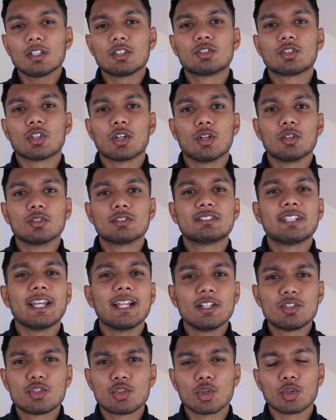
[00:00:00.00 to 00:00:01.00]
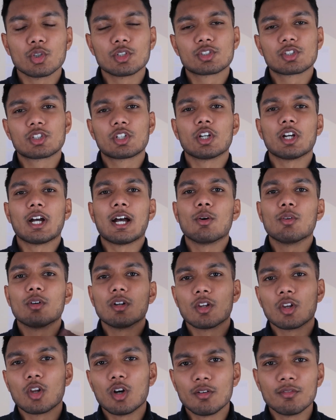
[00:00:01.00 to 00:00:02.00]
So Tailored Tutors cut
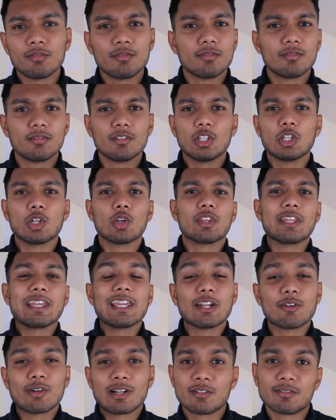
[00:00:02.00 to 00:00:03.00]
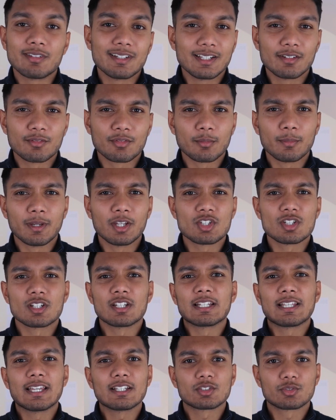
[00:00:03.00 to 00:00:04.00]
out a lot of, you know, the irrelevant information
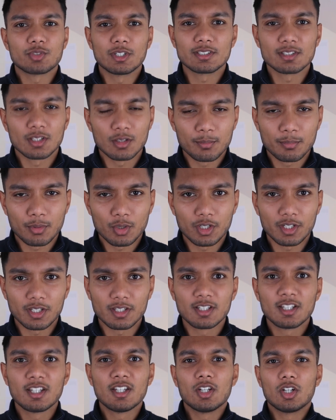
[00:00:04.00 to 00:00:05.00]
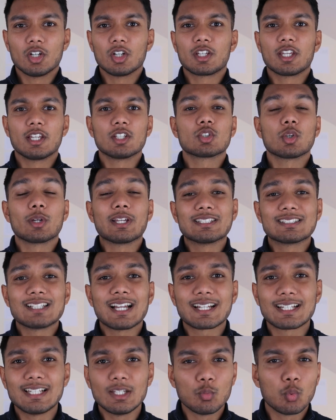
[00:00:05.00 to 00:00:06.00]
and get straight to the point. Okay, so
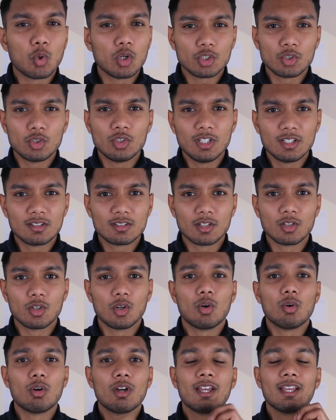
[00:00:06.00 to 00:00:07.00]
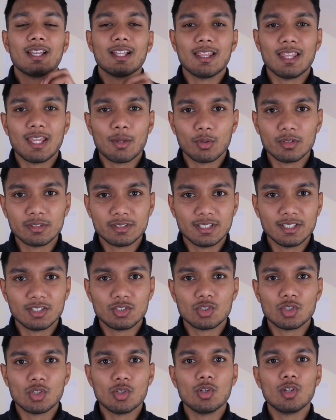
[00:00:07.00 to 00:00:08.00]
exactly what you need to know, they will
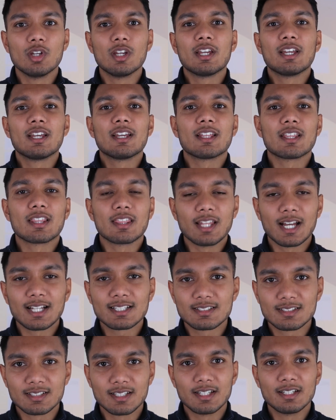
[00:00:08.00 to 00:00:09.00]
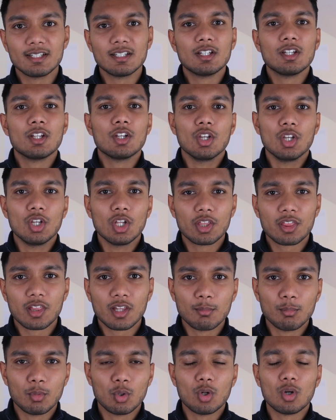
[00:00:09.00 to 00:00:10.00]
teach you. That's it,
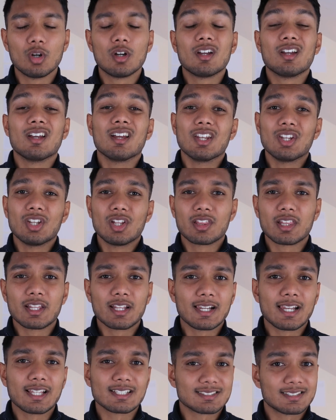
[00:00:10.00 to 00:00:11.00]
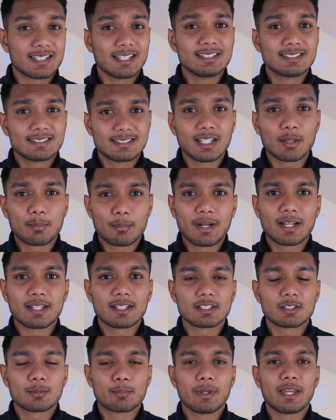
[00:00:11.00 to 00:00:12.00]
nothing more and nothing less. They stick by
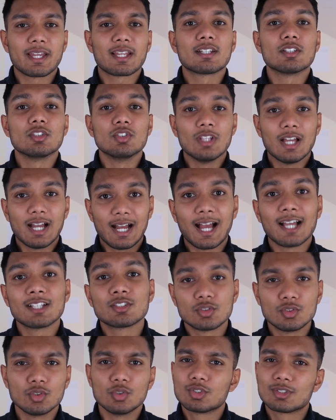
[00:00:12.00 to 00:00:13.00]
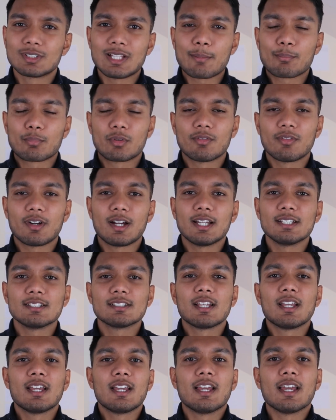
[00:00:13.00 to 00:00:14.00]
the spec, as do
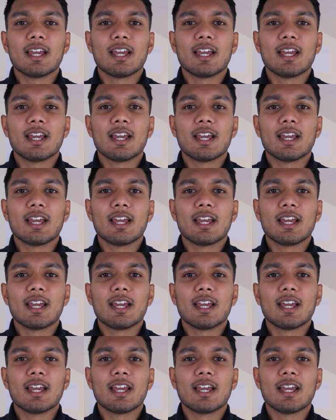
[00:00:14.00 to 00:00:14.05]
SnapRevise,